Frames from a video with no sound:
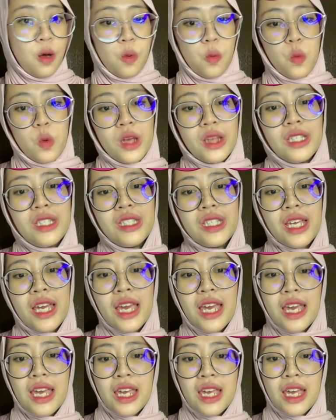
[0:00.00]
one
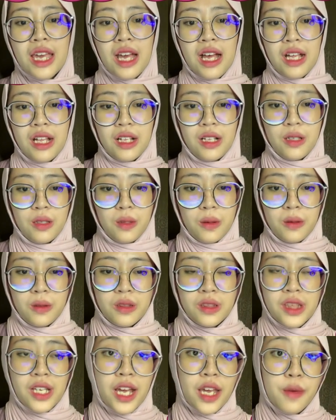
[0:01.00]
day, long
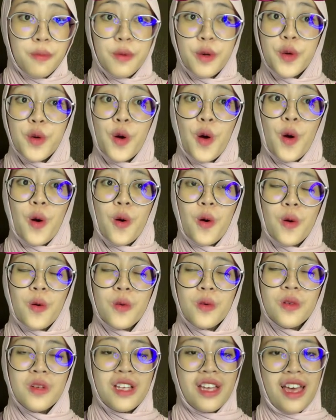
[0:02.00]
time
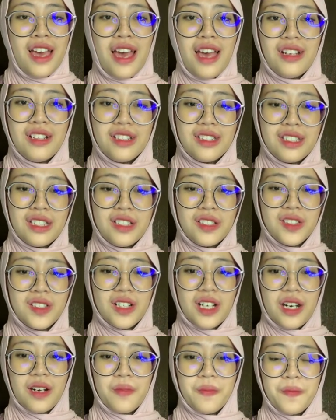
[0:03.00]
ago, and etc.
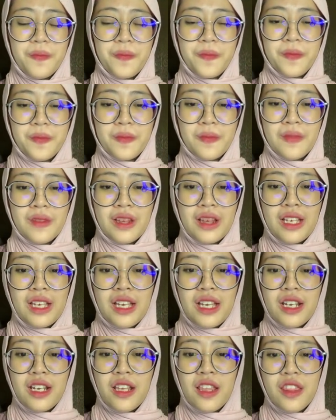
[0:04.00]

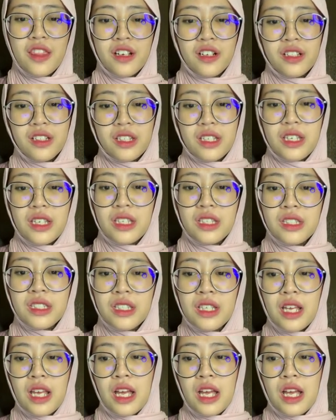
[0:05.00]
And the third is